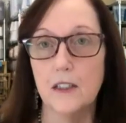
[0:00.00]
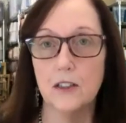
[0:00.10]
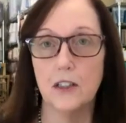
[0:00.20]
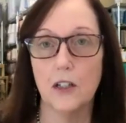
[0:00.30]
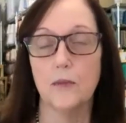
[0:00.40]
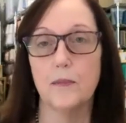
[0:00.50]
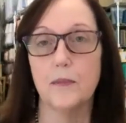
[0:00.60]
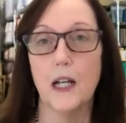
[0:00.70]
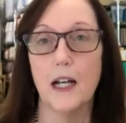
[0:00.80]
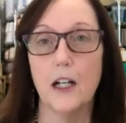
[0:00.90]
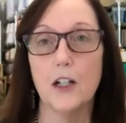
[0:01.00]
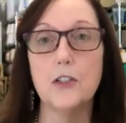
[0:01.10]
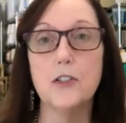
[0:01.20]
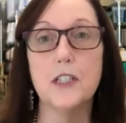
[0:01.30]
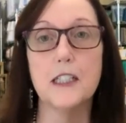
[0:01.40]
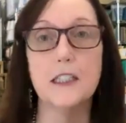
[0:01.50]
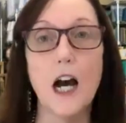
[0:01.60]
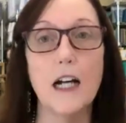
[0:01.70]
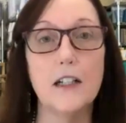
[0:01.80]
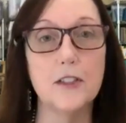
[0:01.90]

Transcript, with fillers: you know, uh, acoustic tile